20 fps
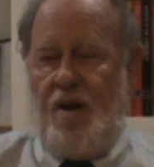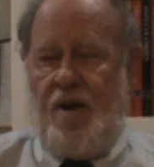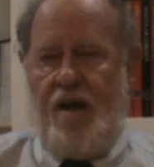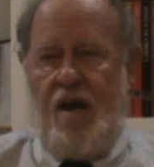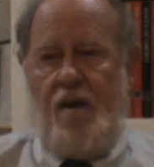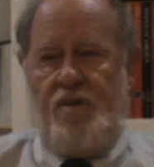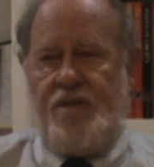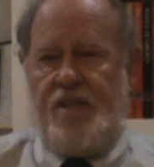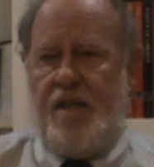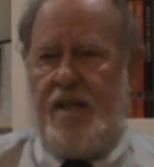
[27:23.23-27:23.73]
And
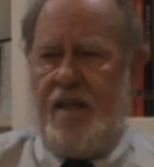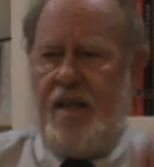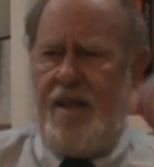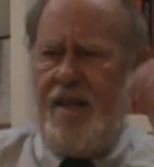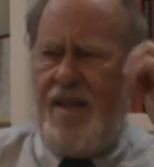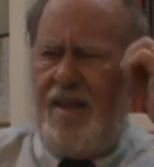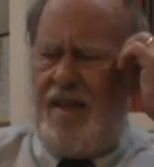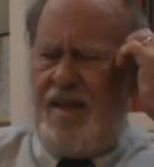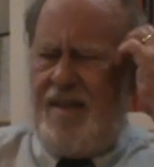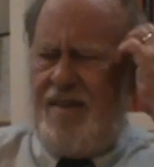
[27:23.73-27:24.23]
I was
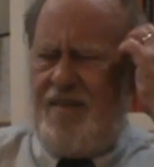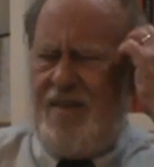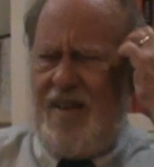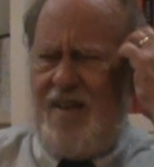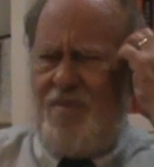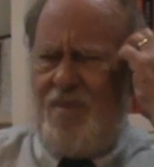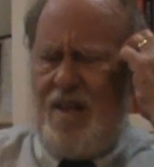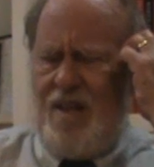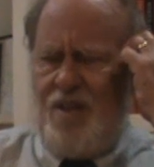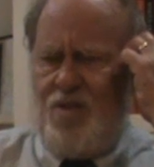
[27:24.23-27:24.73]

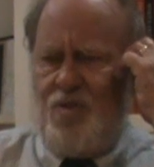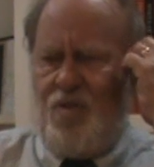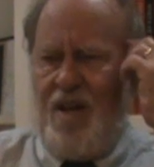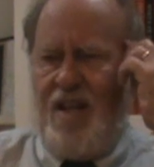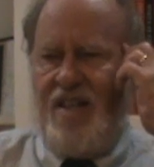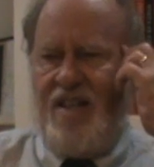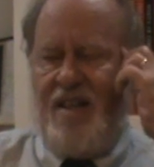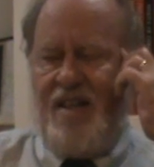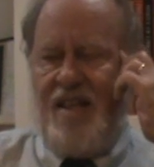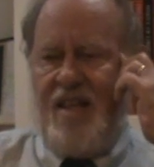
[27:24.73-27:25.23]
I'm
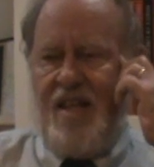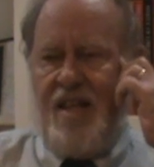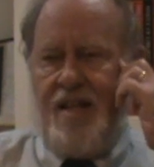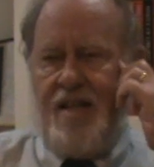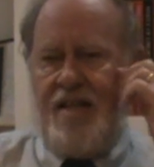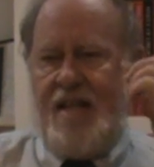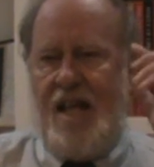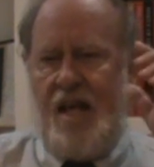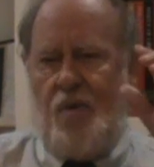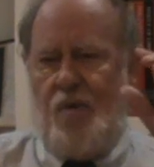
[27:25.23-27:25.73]
intrigued
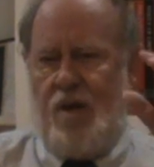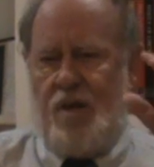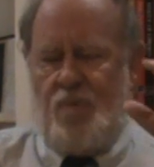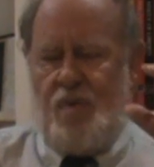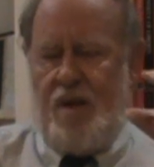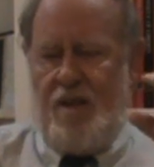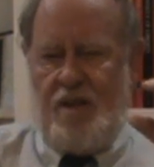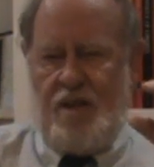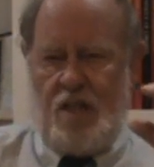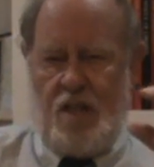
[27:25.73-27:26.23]
that Delaware is
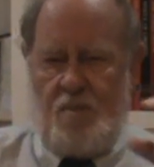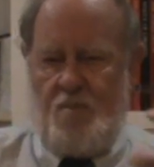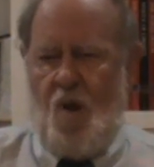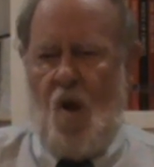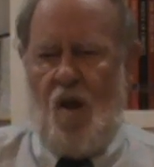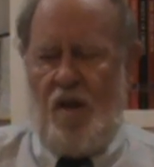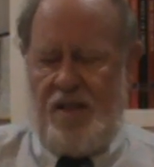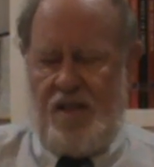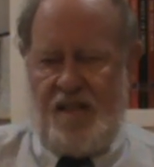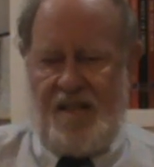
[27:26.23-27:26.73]
one of the
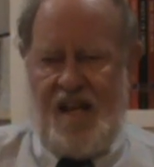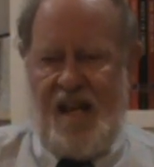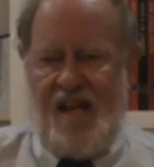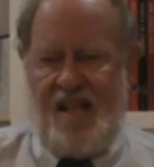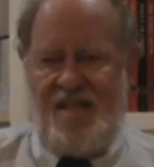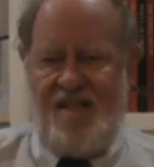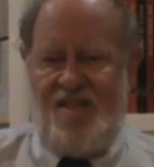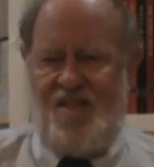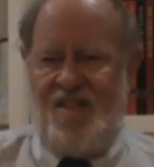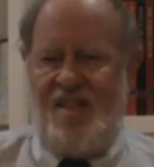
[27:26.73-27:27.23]
smallest
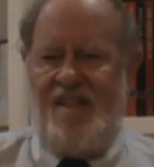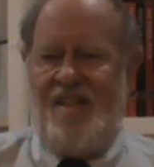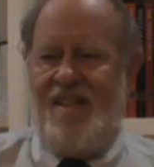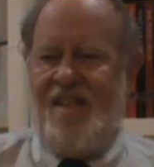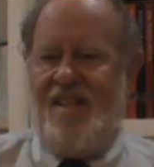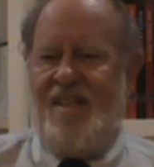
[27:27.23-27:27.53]
states,